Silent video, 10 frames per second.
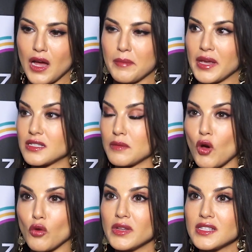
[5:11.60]
amazing
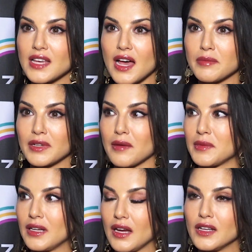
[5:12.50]
moments happen. I
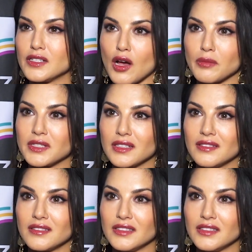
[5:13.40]
mean, I adopted,